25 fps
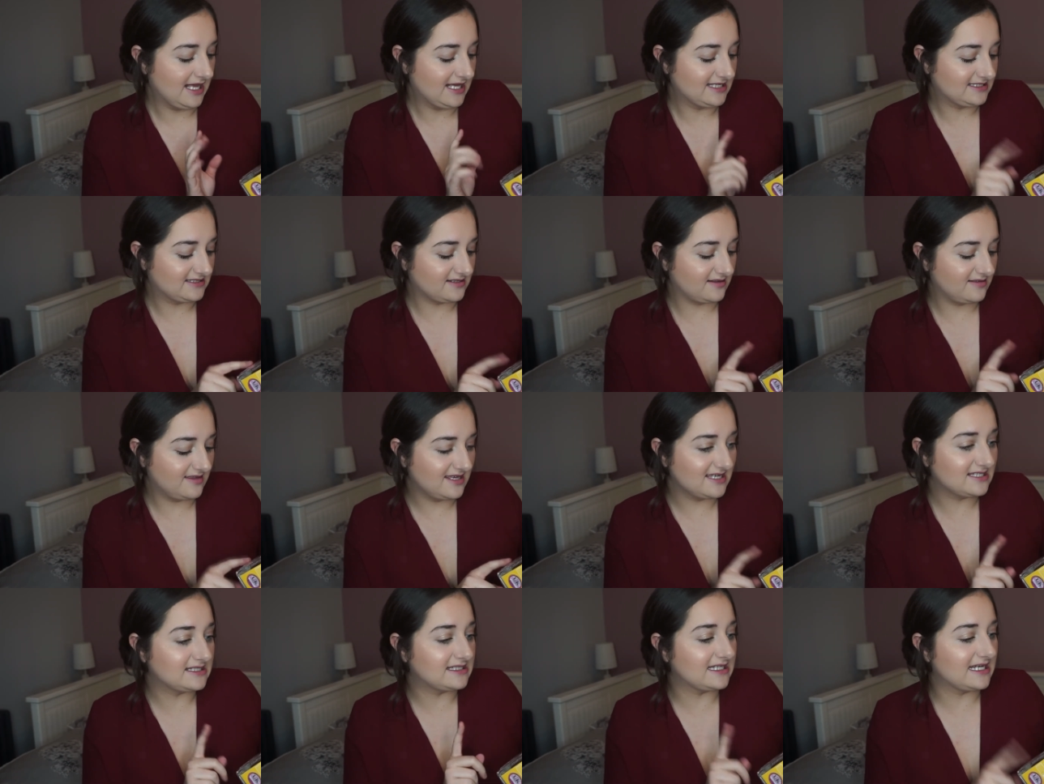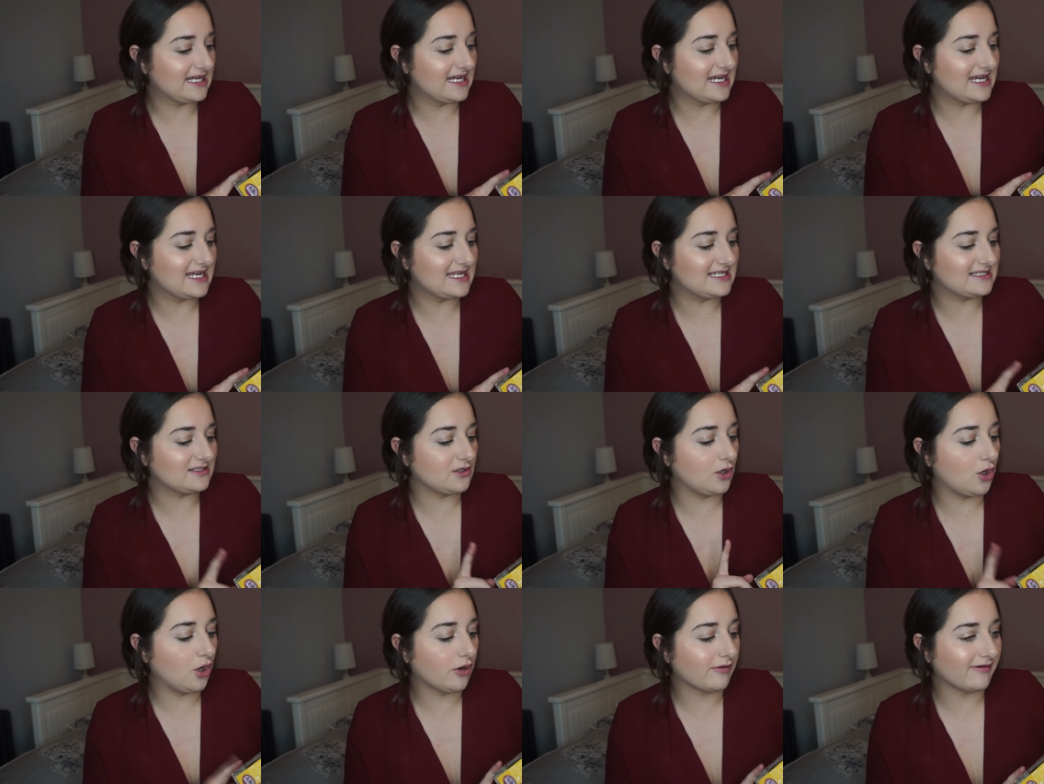So this
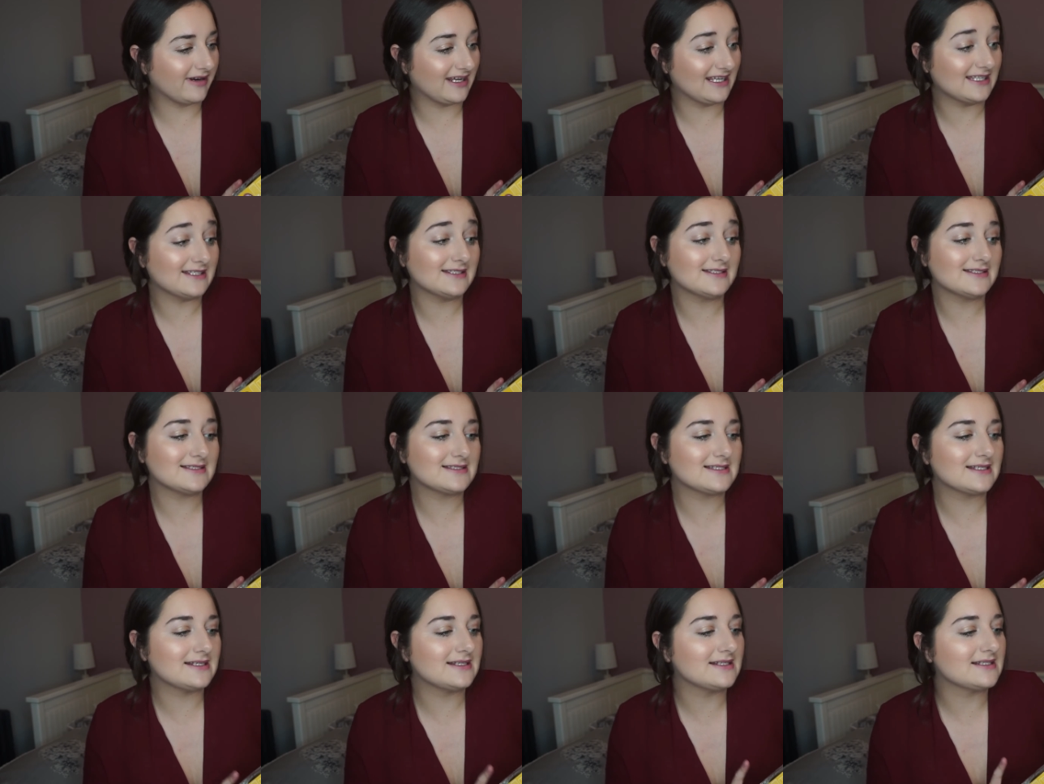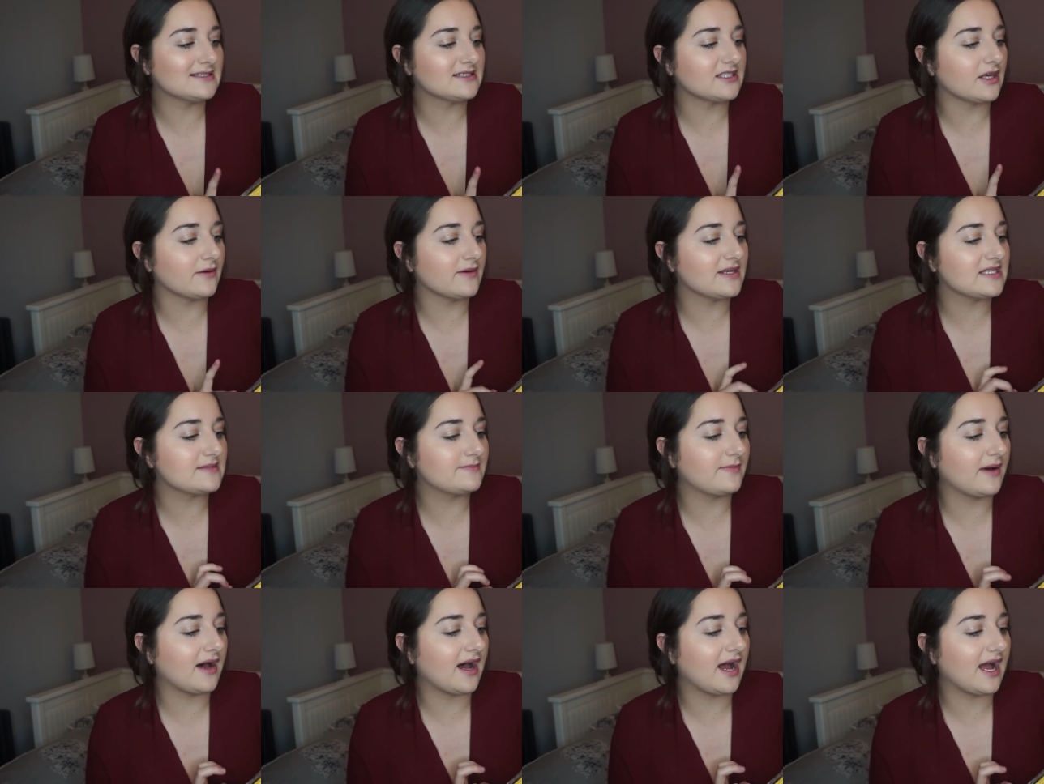is Orient. So
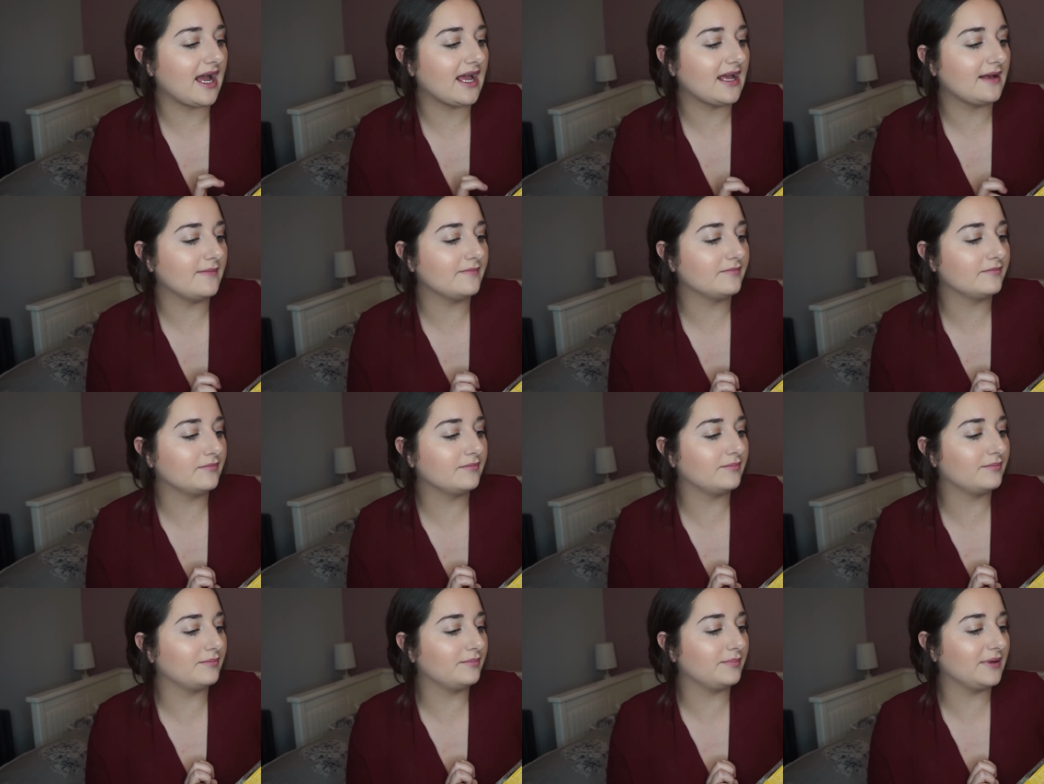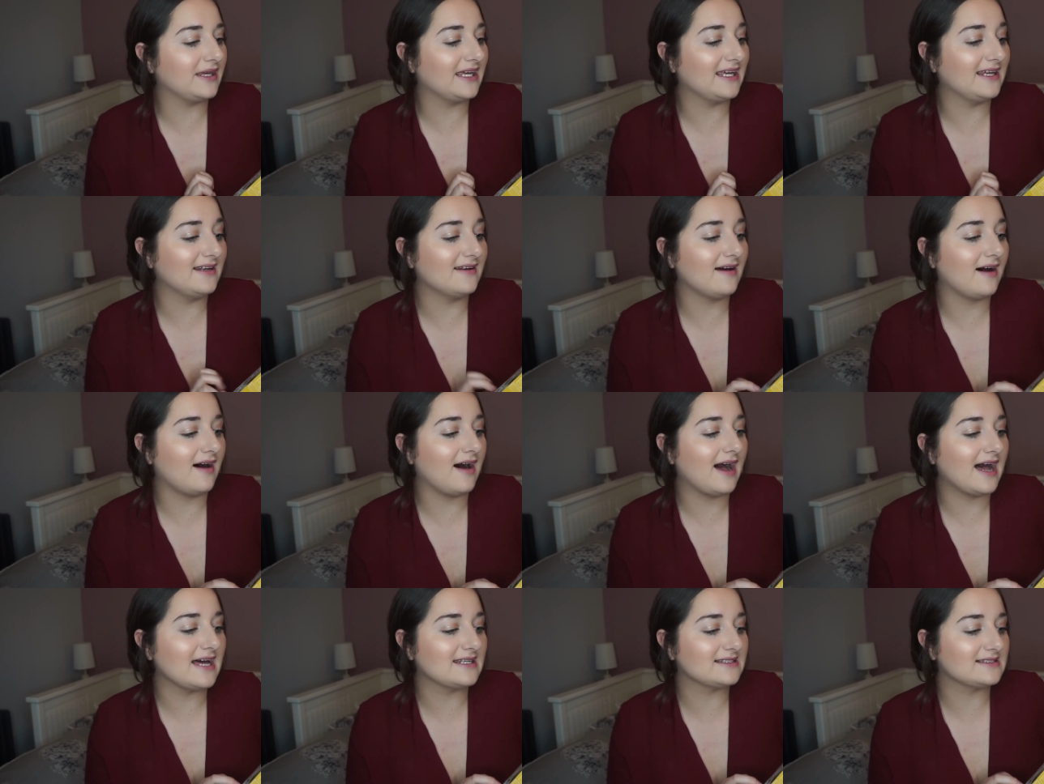it's by
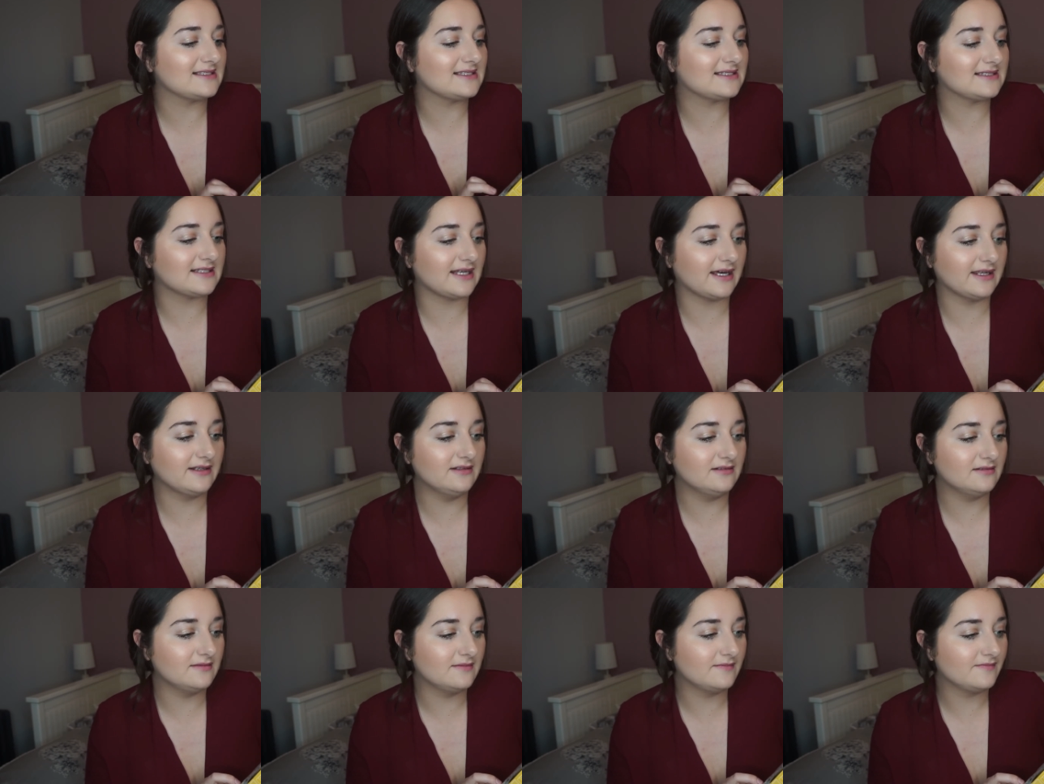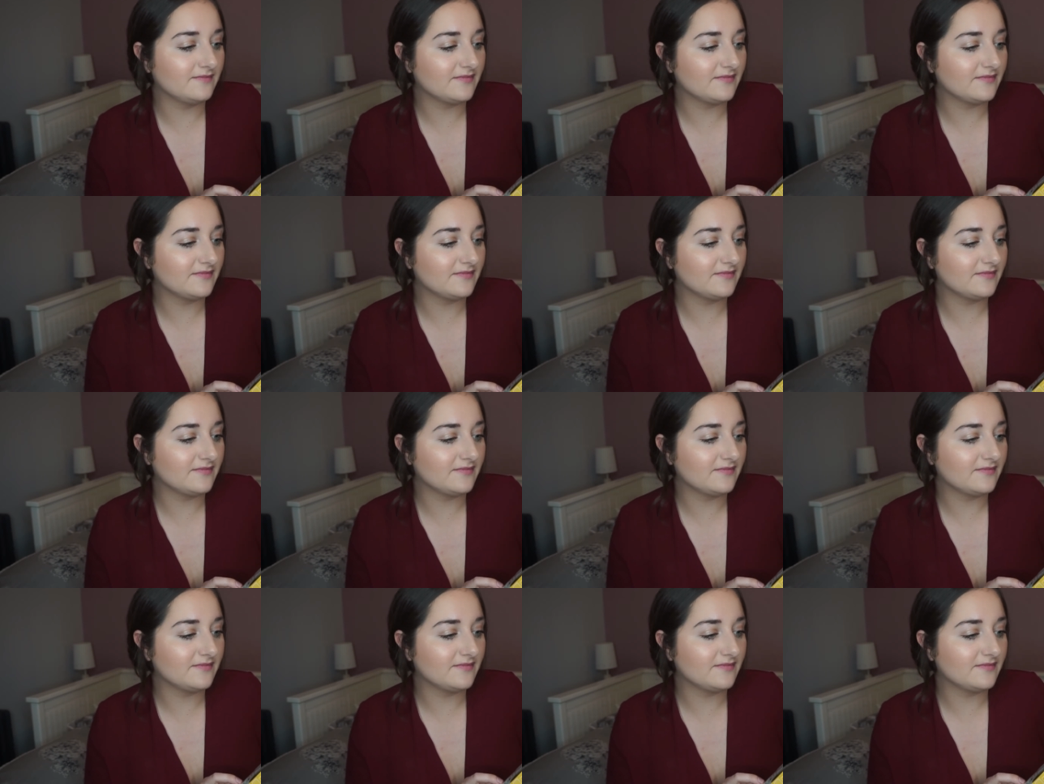Pienaar and Son,